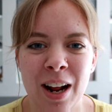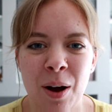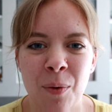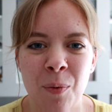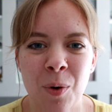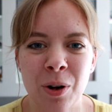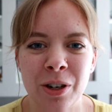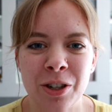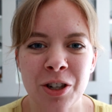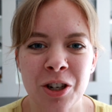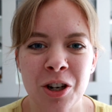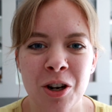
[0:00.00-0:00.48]
I
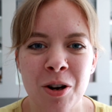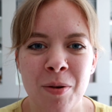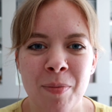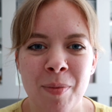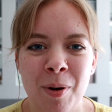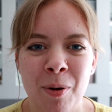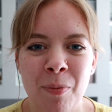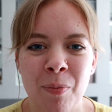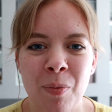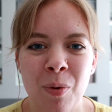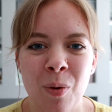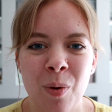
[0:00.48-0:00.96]
want to come
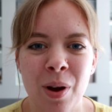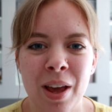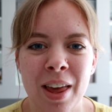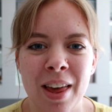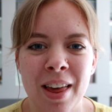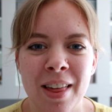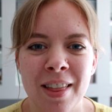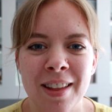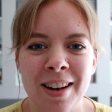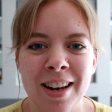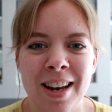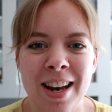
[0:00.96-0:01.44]
up
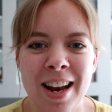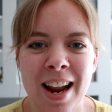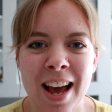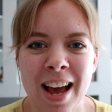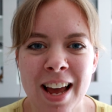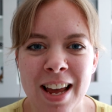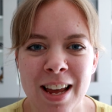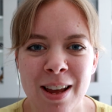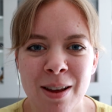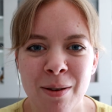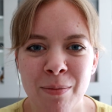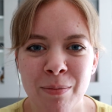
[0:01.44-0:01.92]
with
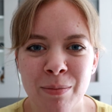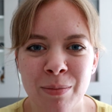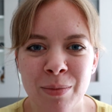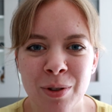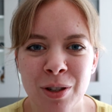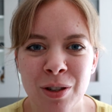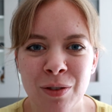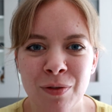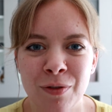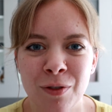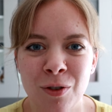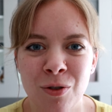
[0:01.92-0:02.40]

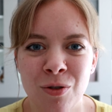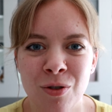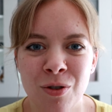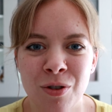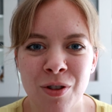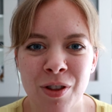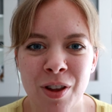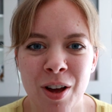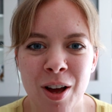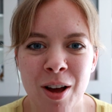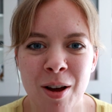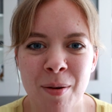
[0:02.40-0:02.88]
names
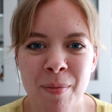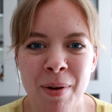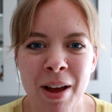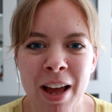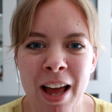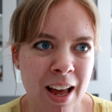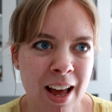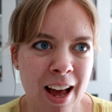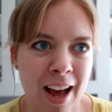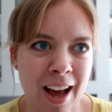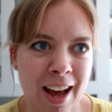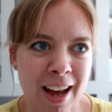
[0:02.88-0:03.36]
for them
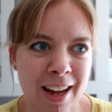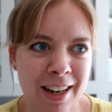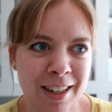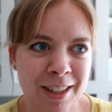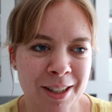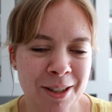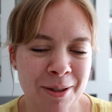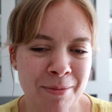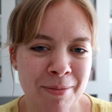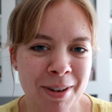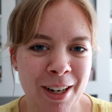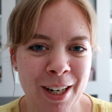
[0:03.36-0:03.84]
and
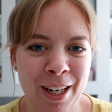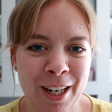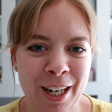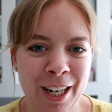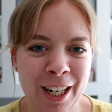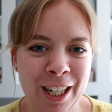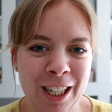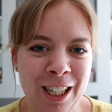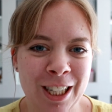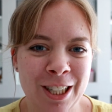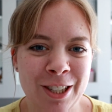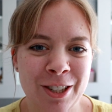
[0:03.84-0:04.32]
some little
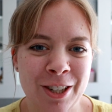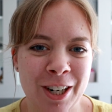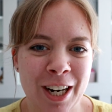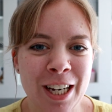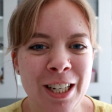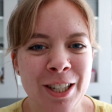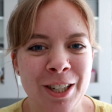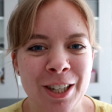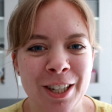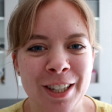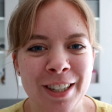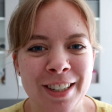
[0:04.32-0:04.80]

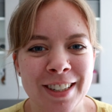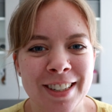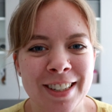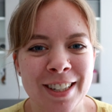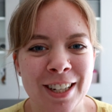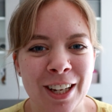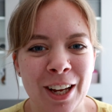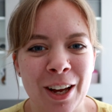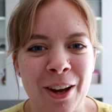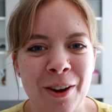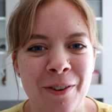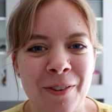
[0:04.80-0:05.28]
illustrations
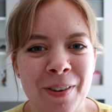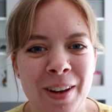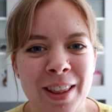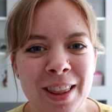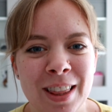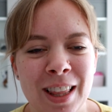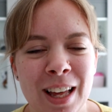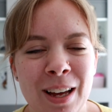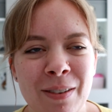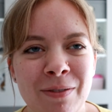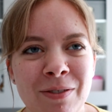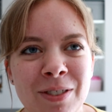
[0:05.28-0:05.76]
to go
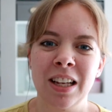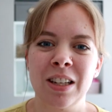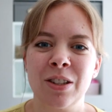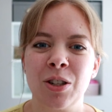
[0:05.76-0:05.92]
with them.